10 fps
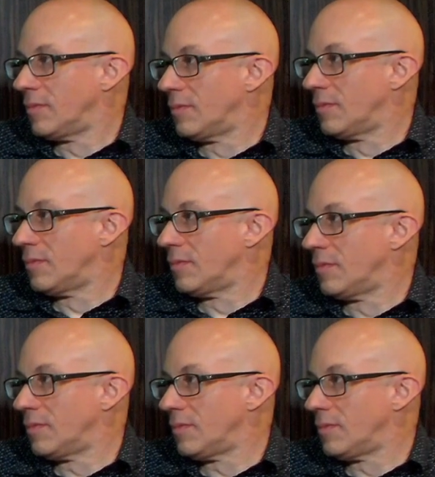
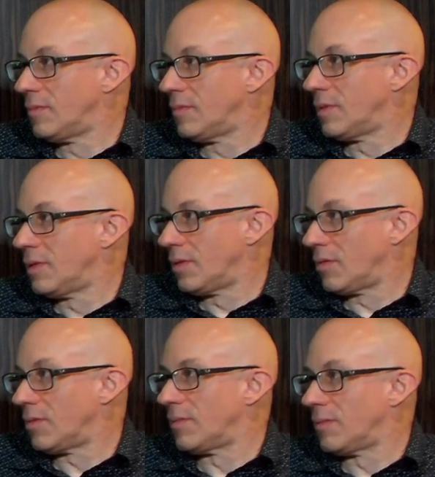
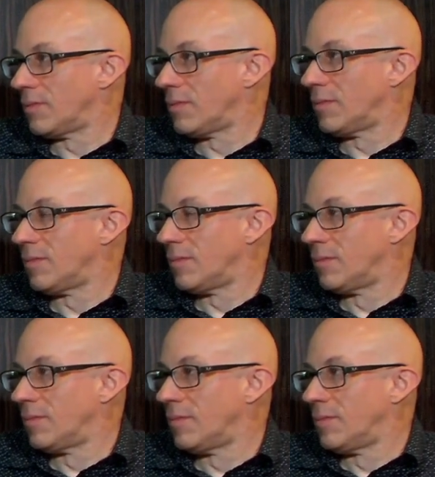
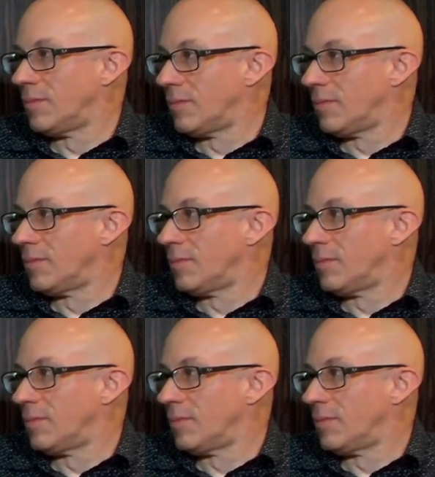(silent)